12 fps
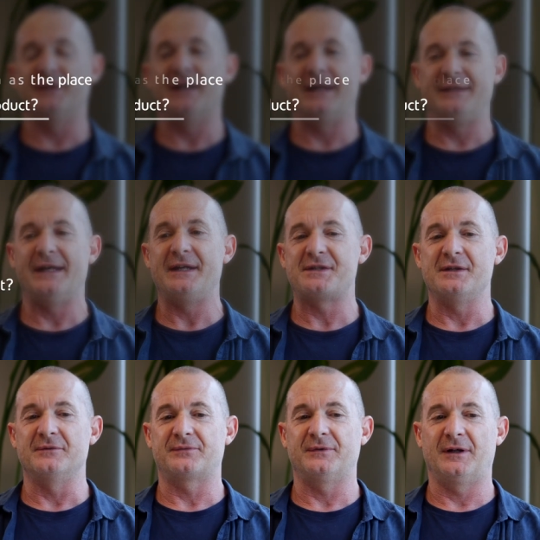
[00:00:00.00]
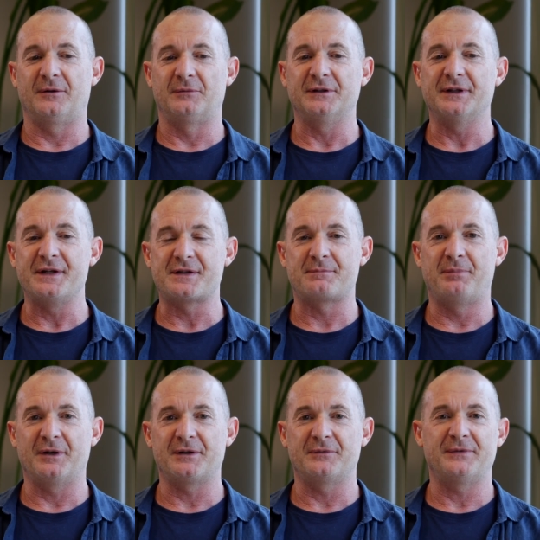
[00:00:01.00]
an, a native uh, release,
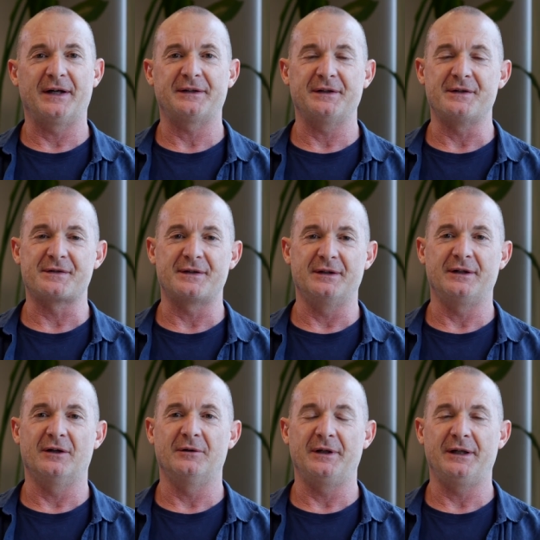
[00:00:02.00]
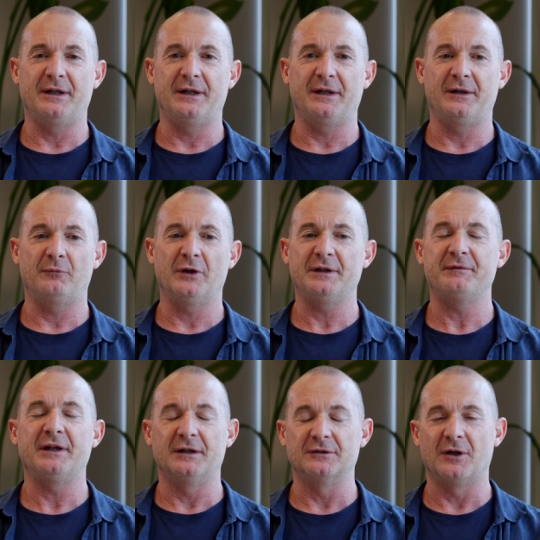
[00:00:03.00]
but the fact is that you know in, in, we're living
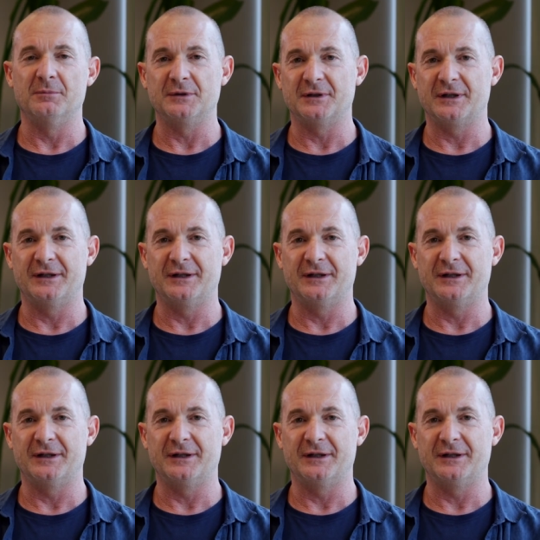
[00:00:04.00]
in a global